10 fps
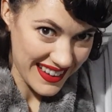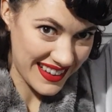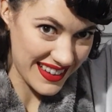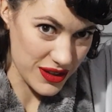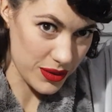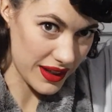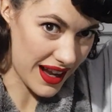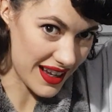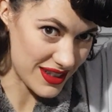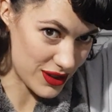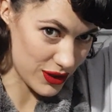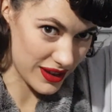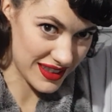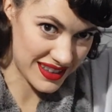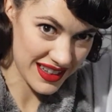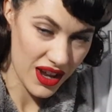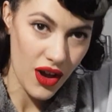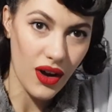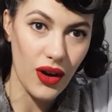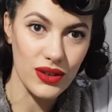It's really hard to do this
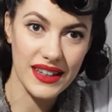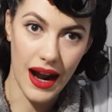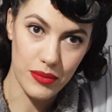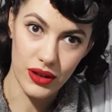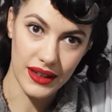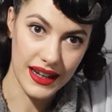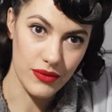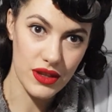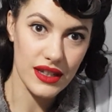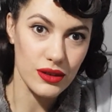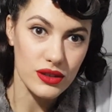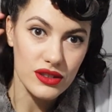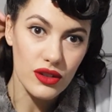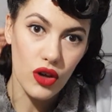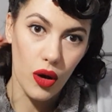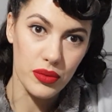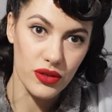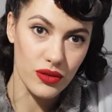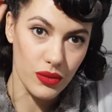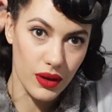on camera, like everything looks the
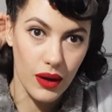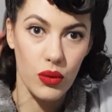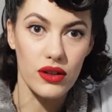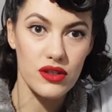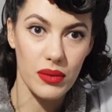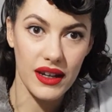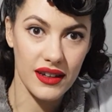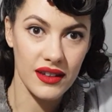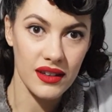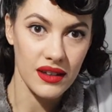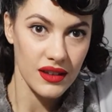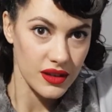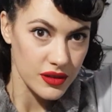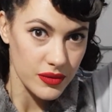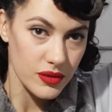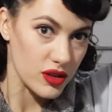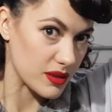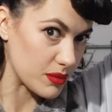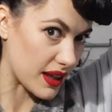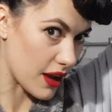opposite of what I want it to be. Just
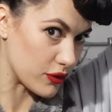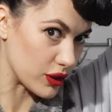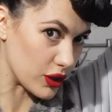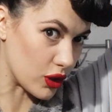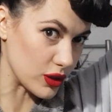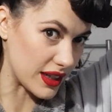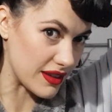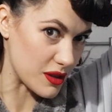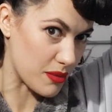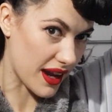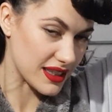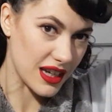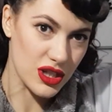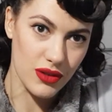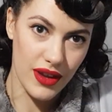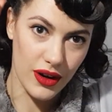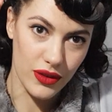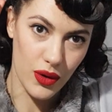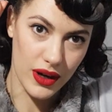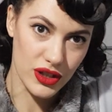be careful that you're not looking at this back section of hair and that
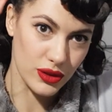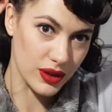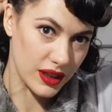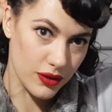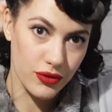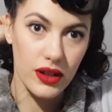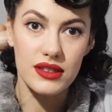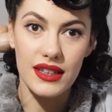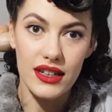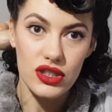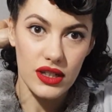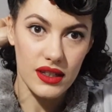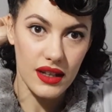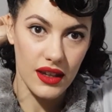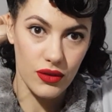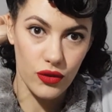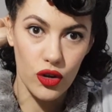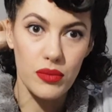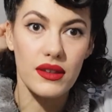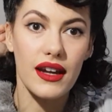you're actually looking at the front section and the volume
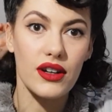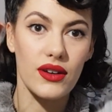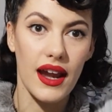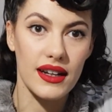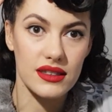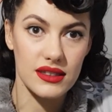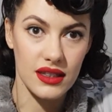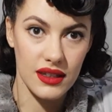that that creates.